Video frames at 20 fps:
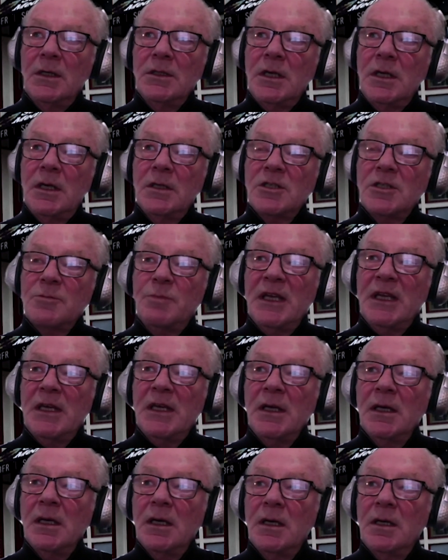
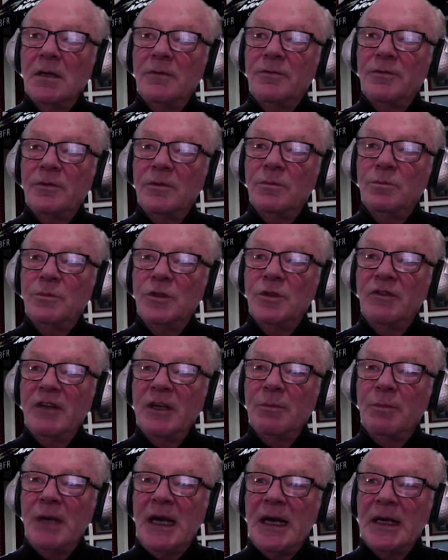speaking of
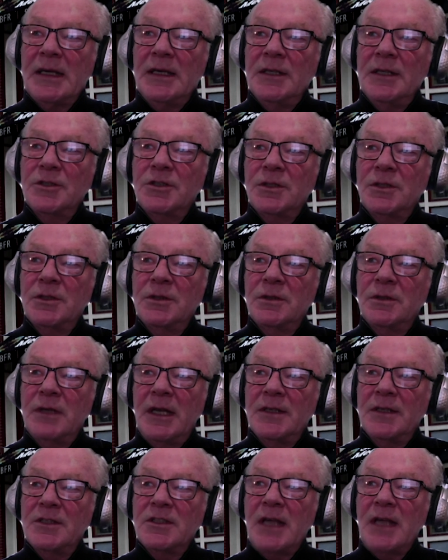moving back into
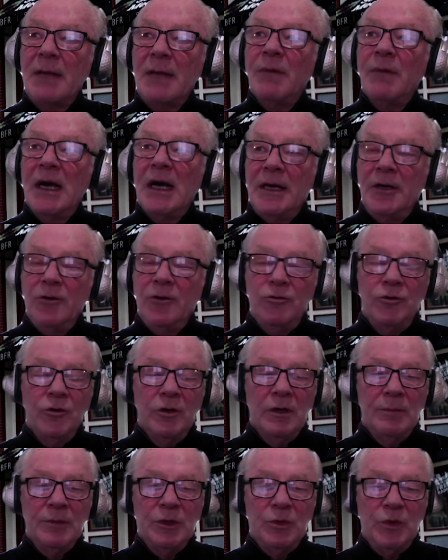a
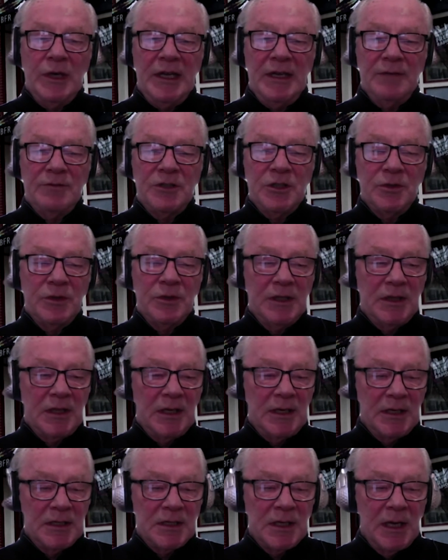semi-normal way of doing
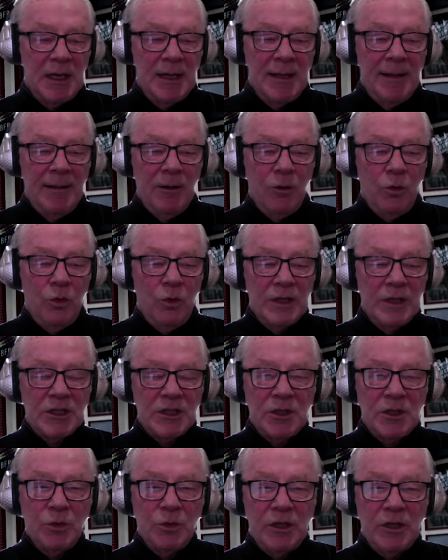things, what's
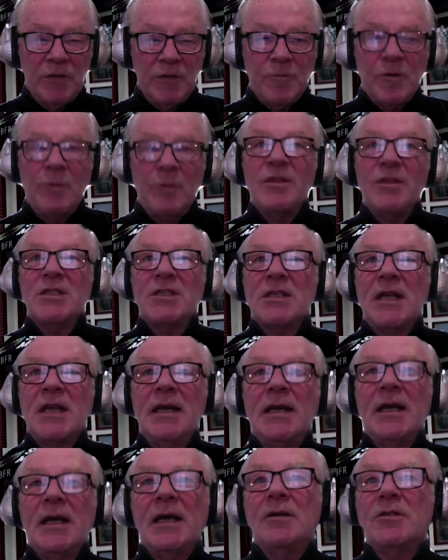the word from the
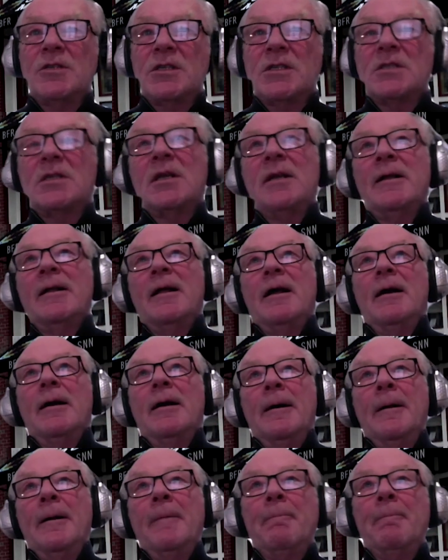state house?
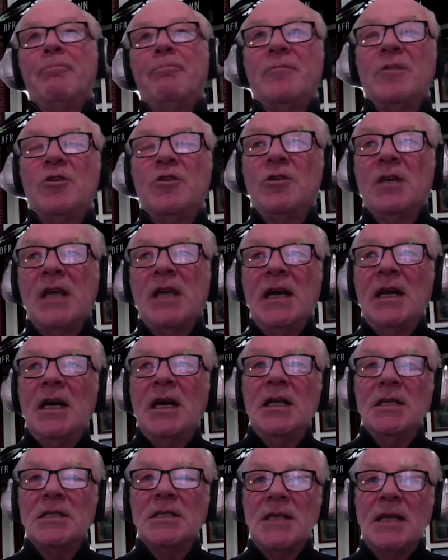Um, do you get
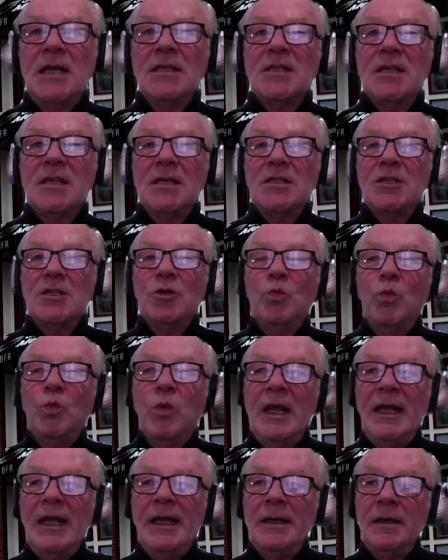any sense as to
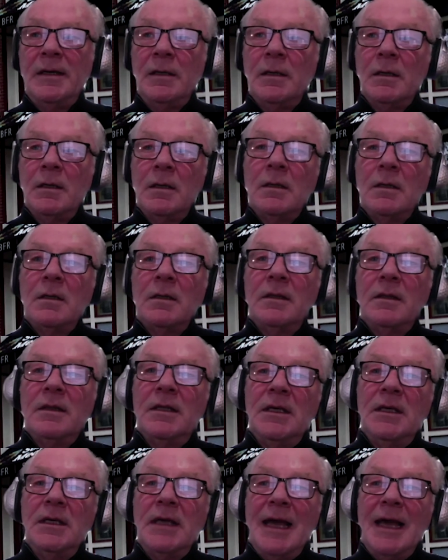when
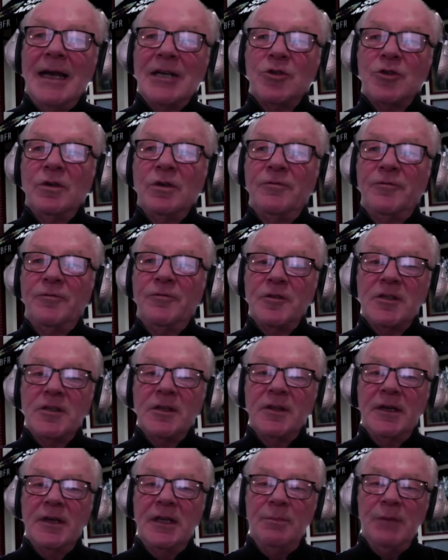the actual
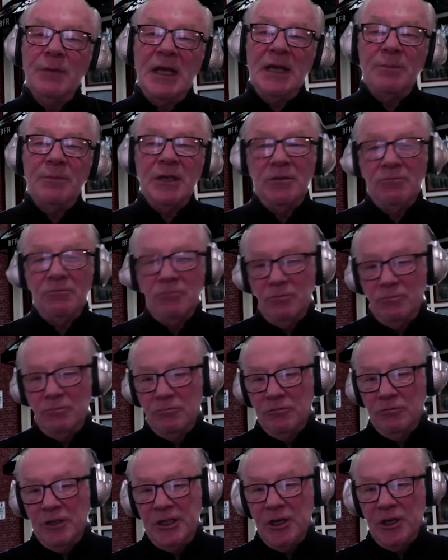facility may be
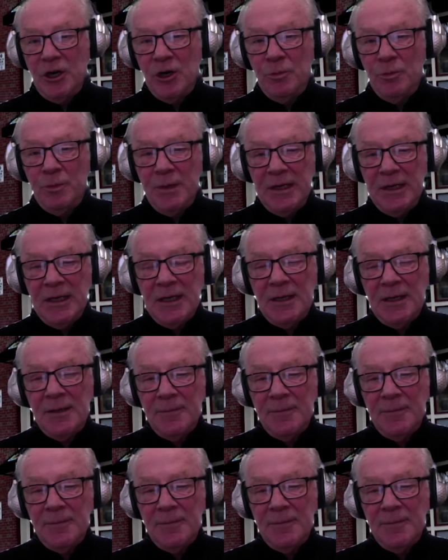reopening?